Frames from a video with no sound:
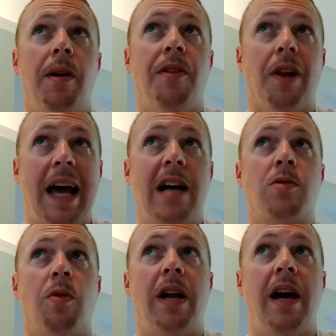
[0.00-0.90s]
The
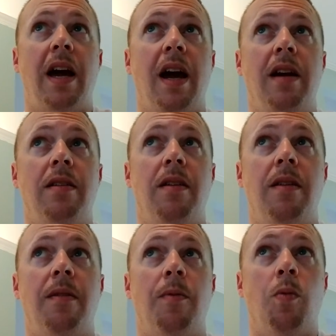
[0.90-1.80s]
last one I ate
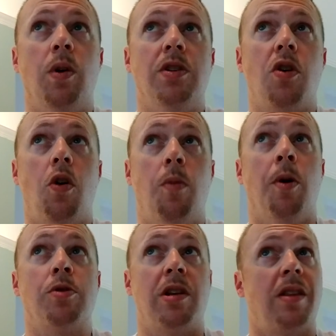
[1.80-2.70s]
was
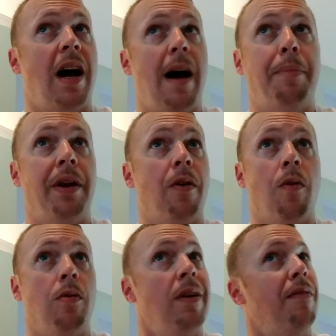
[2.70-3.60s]
almost at the
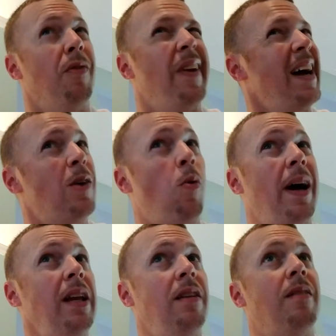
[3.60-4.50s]
habanero level.
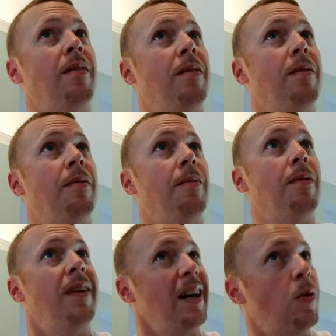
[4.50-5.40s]

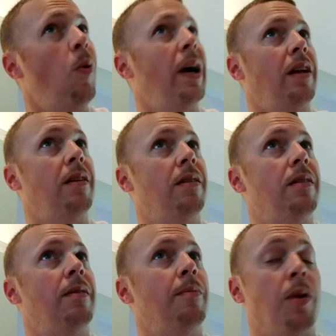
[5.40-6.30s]
Not quite,
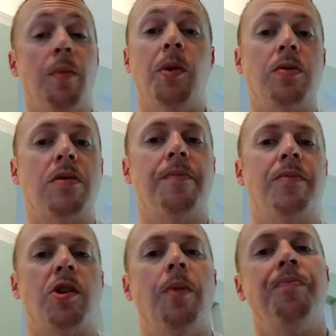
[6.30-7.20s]
but almost.
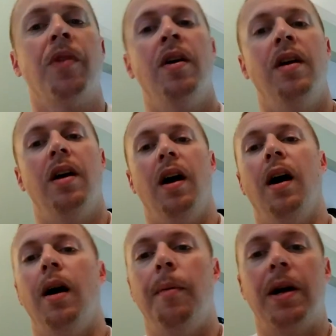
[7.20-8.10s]
So
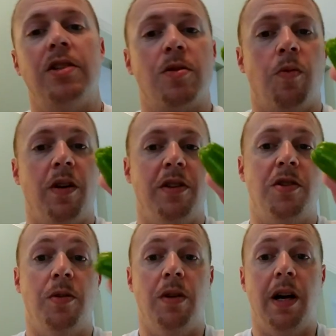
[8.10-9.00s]
I just wanted
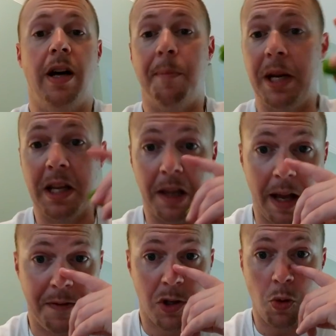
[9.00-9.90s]
to, it
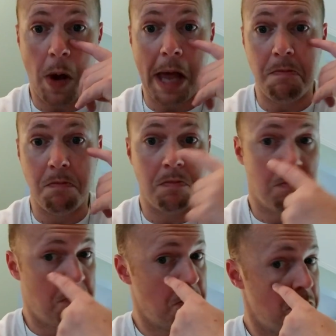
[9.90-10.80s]
left sweat
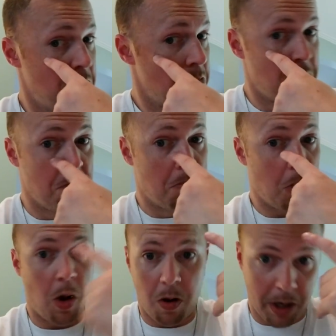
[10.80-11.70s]

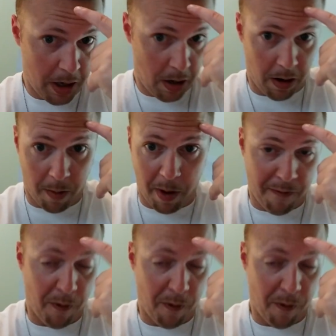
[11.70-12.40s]
all here and on my